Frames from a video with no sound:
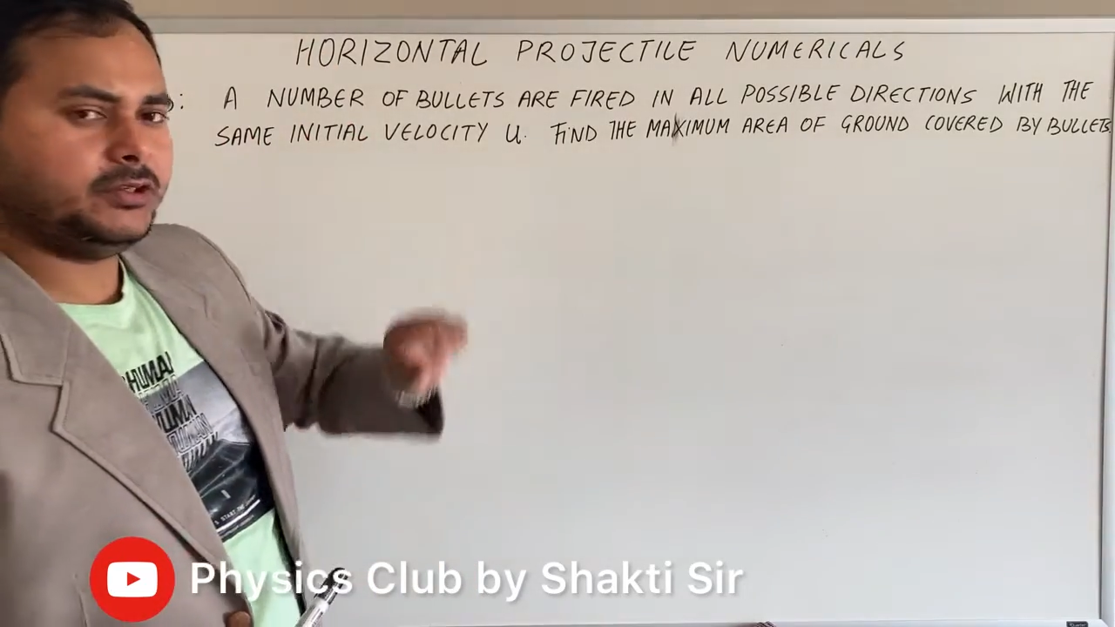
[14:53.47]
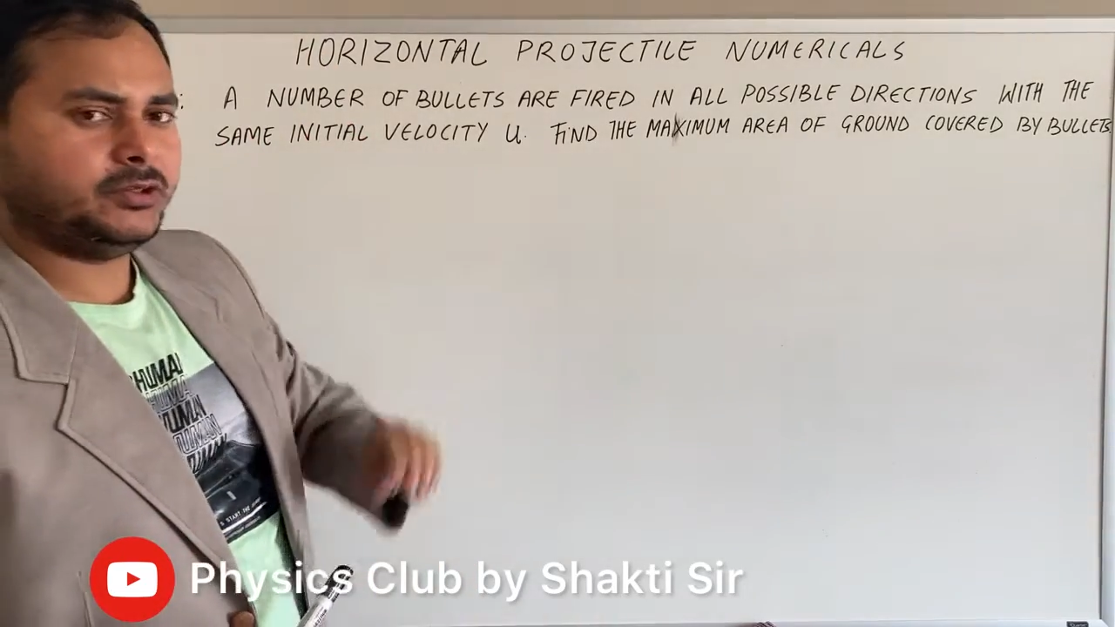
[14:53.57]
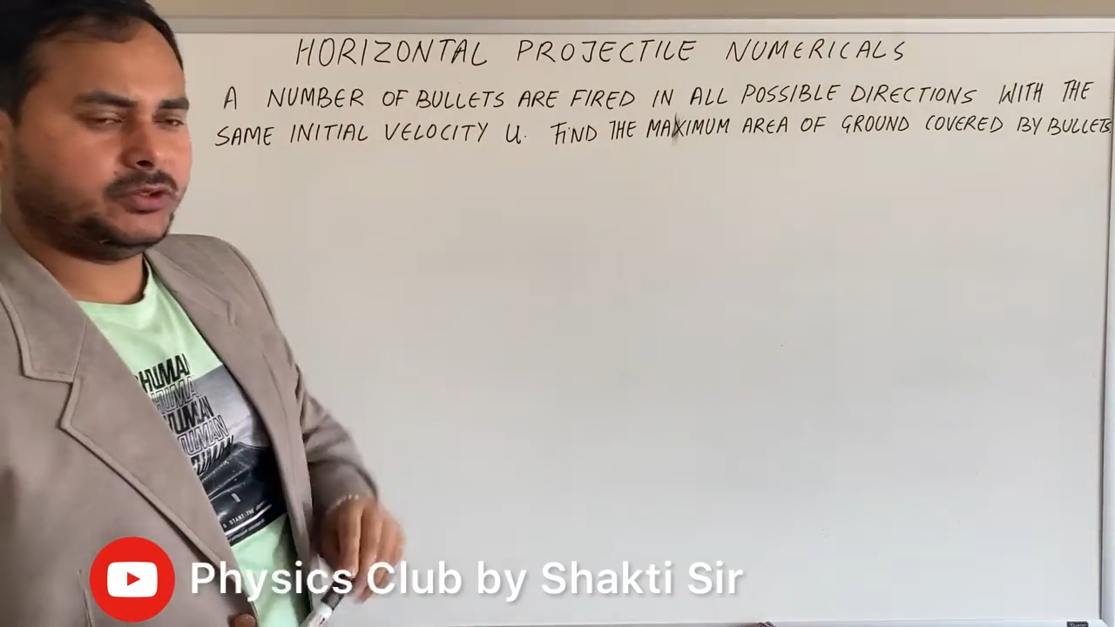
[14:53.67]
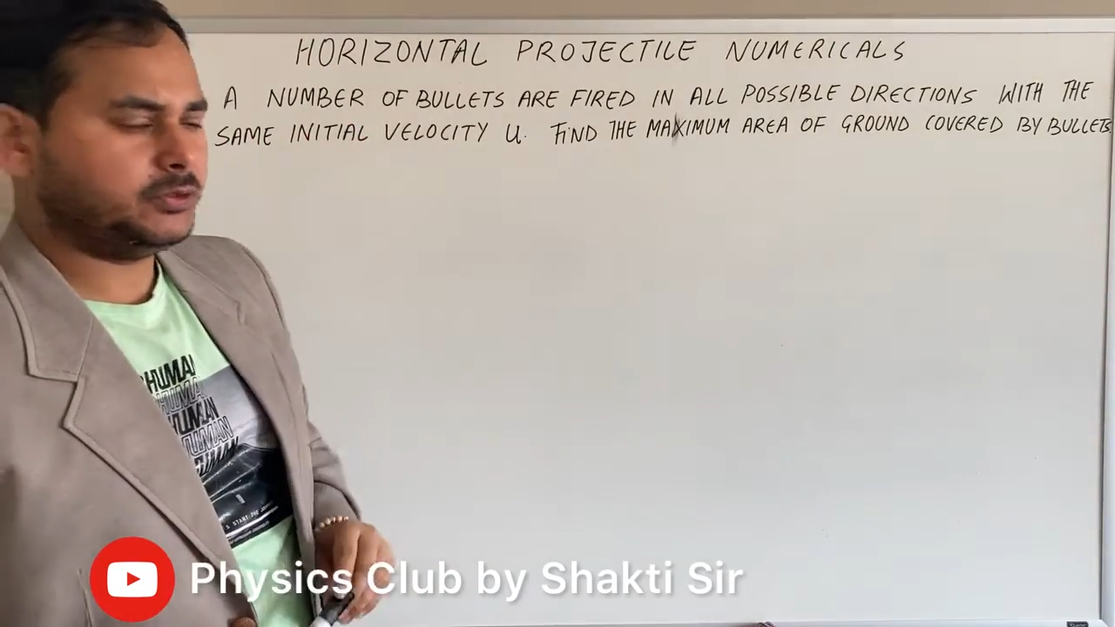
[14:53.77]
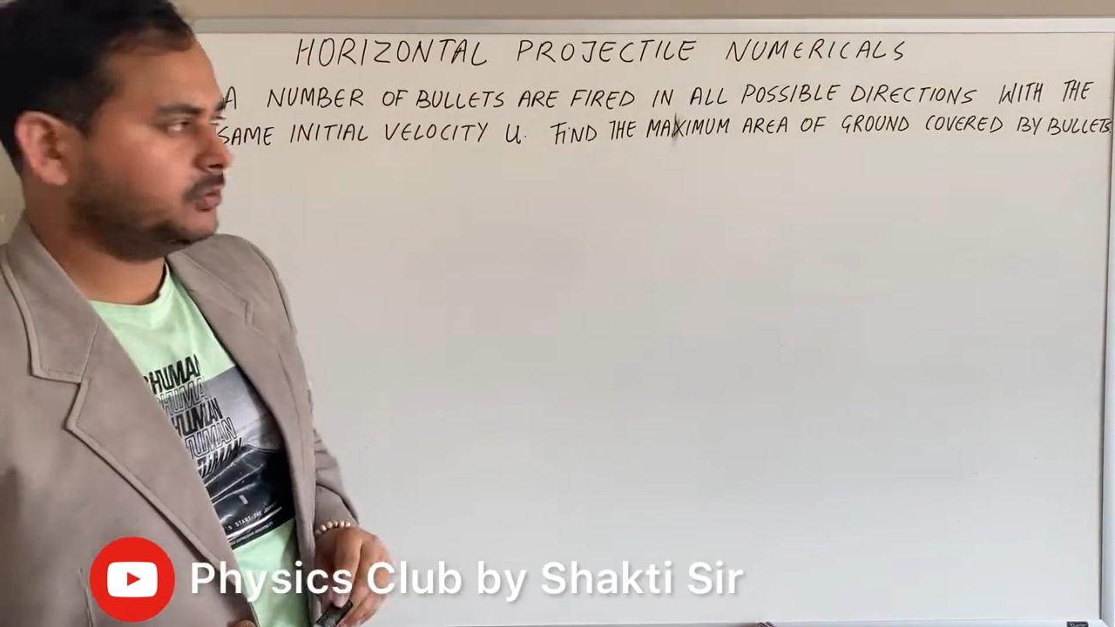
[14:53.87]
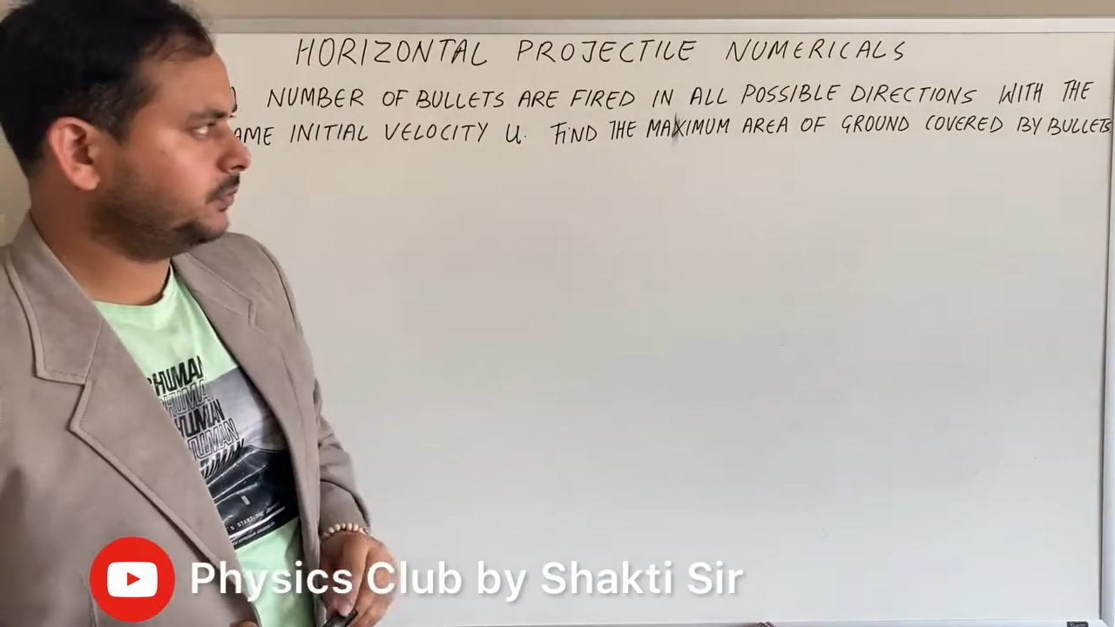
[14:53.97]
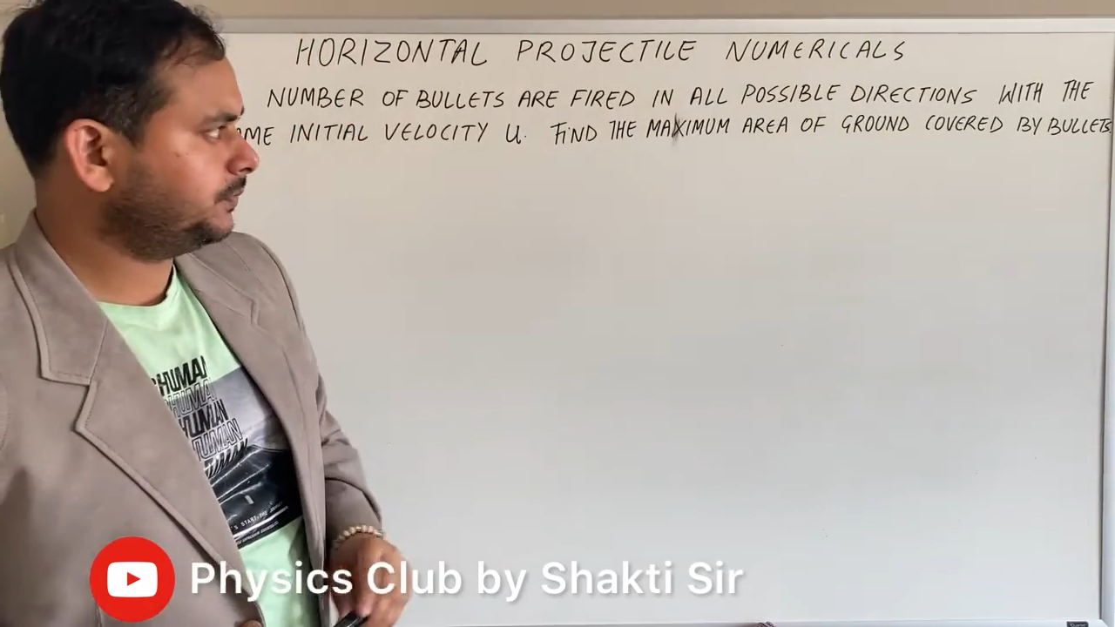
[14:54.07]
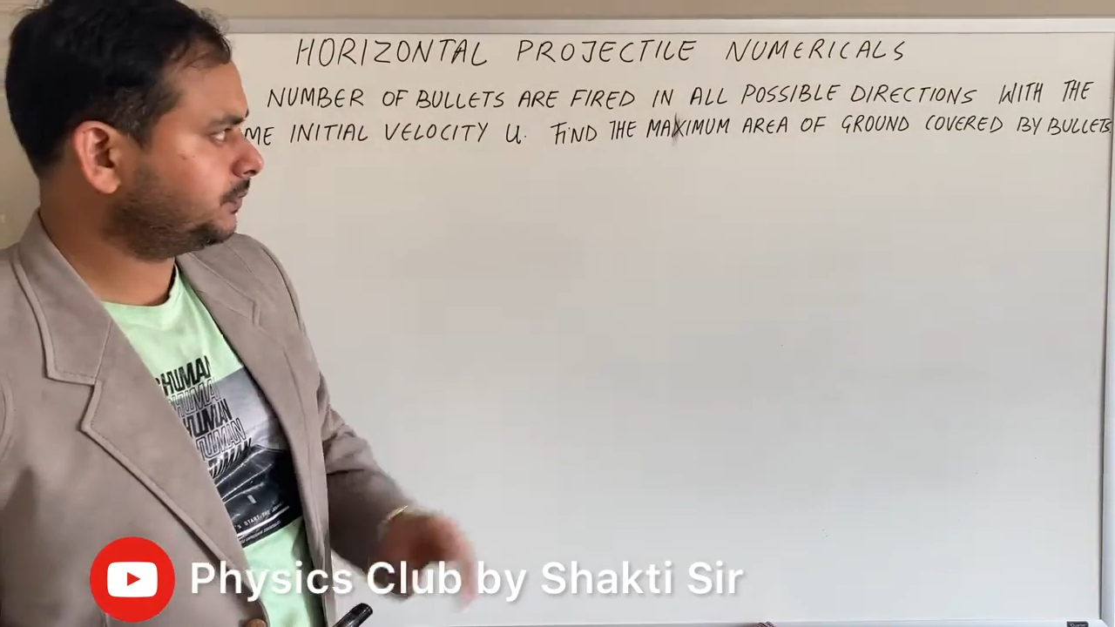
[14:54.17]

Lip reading: u.